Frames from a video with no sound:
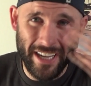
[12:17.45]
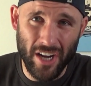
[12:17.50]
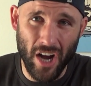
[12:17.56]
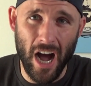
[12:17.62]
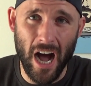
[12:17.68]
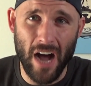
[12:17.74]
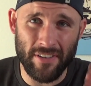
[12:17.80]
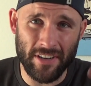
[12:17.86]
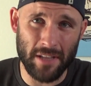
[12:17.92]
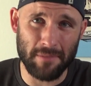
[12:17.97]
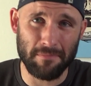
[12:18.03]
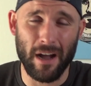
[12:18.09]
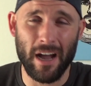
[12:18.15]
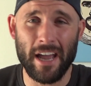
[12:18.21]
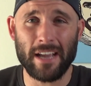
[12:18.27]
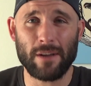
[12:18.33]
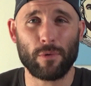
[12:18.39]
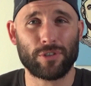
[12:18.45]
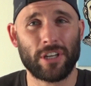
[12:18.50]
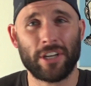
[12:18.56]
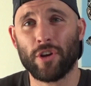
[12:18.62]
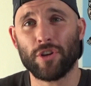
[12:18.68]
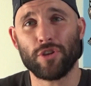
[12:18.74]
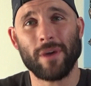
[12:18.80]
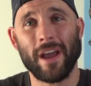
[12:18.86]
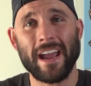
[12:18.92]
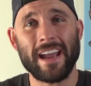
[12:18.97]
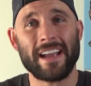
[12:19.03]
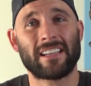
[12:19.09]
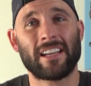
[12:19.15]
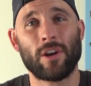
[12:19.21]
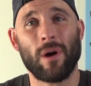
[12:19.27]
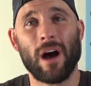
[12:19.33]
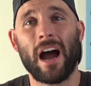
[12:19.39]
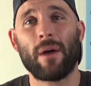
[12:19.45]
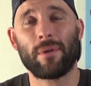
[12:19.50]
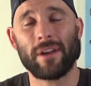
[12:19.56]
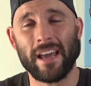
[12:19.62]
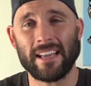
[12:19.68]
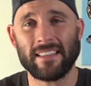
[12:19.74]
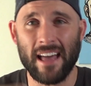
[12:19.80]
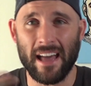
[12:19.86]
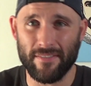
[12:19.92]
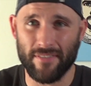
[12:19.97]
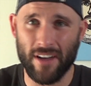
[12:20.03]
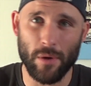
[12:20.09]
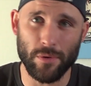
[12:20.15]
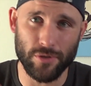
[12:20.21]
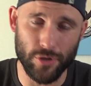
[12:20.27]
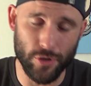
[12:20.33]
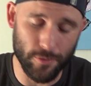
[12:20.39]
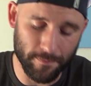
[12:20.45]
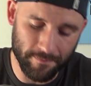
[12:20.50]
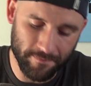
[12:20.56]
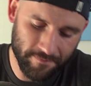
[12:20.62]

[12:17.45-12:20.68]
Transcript: cough into the mic, which I know you hate, because I know I would hate that if I was you.